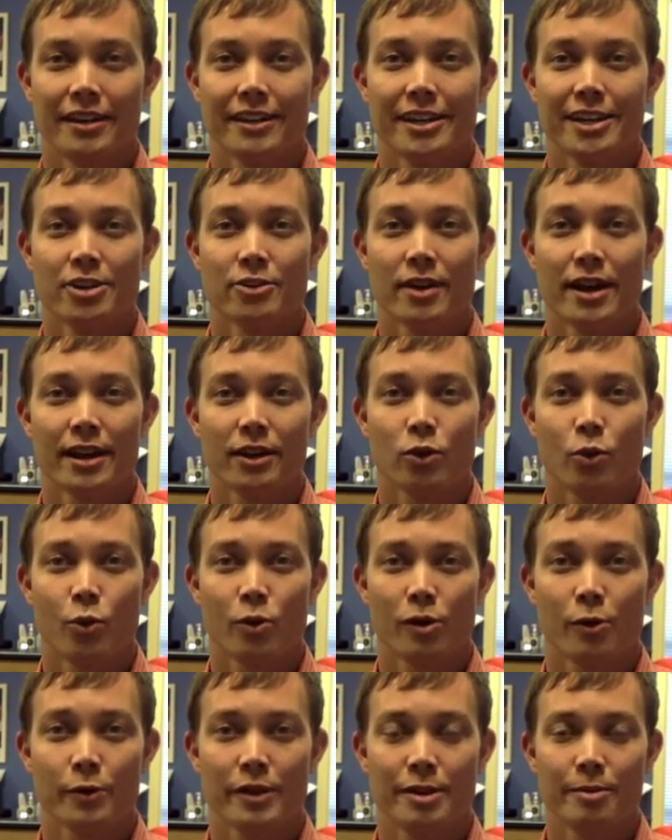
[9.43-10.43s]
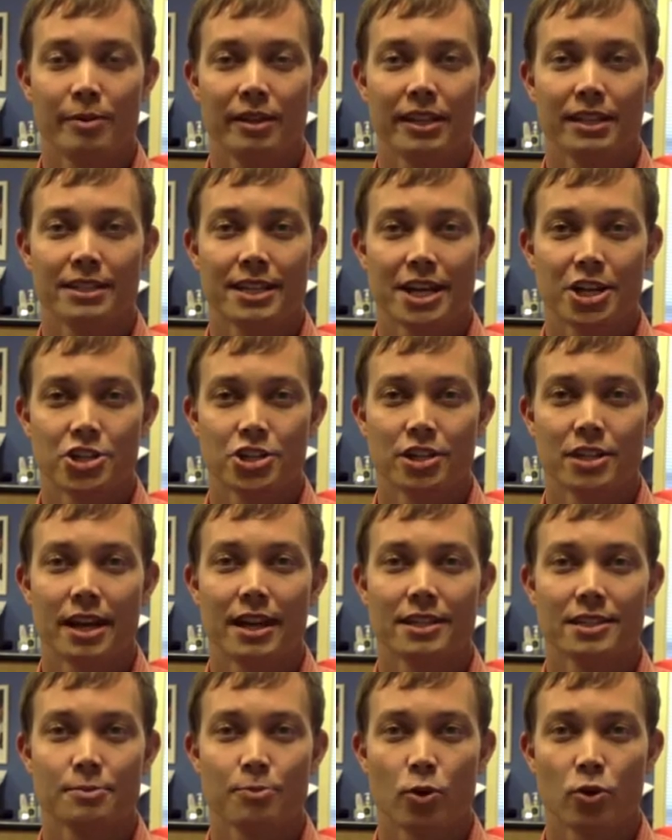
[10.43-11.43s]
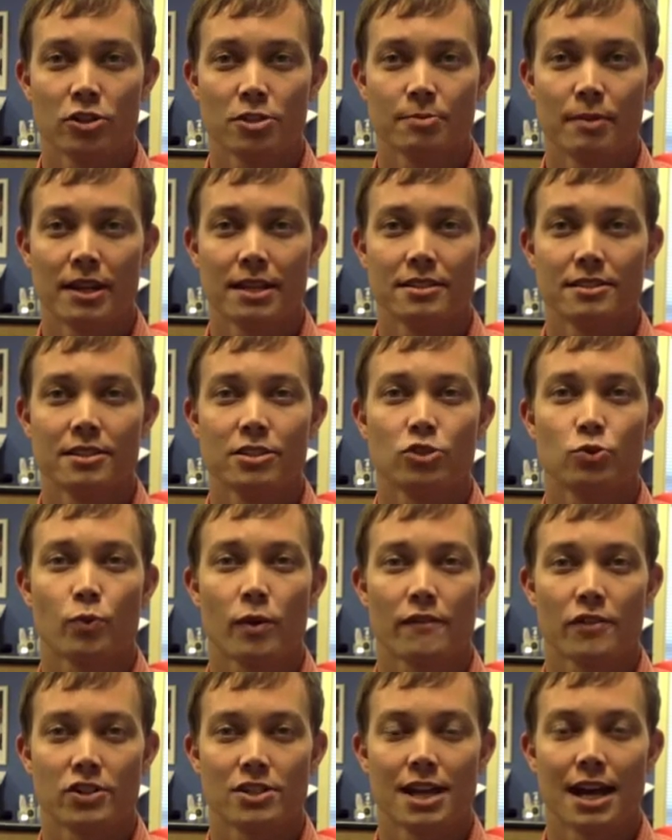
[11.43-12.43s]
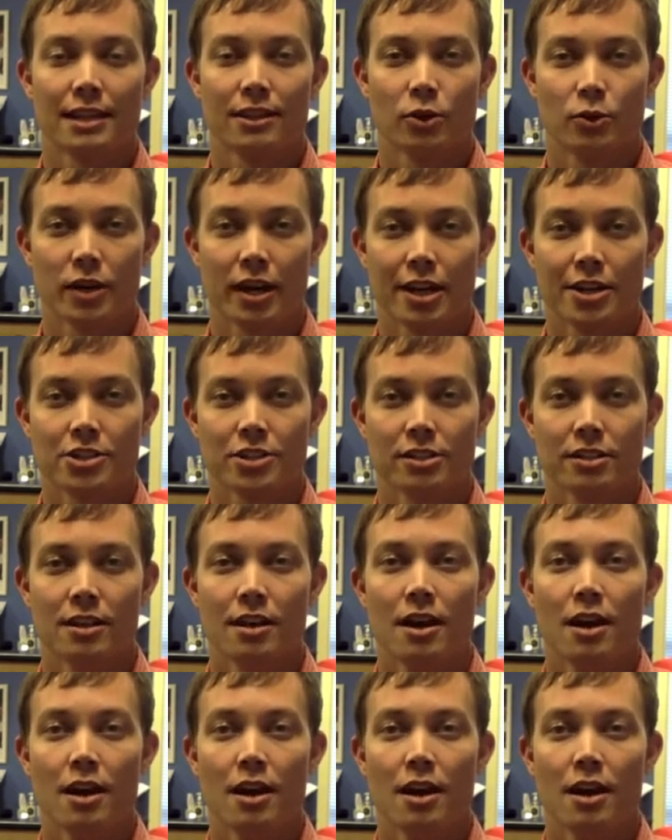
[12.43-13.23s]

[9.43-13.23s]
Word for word: here at Cora Rehabilitation and Sports Medicine's Riverside location,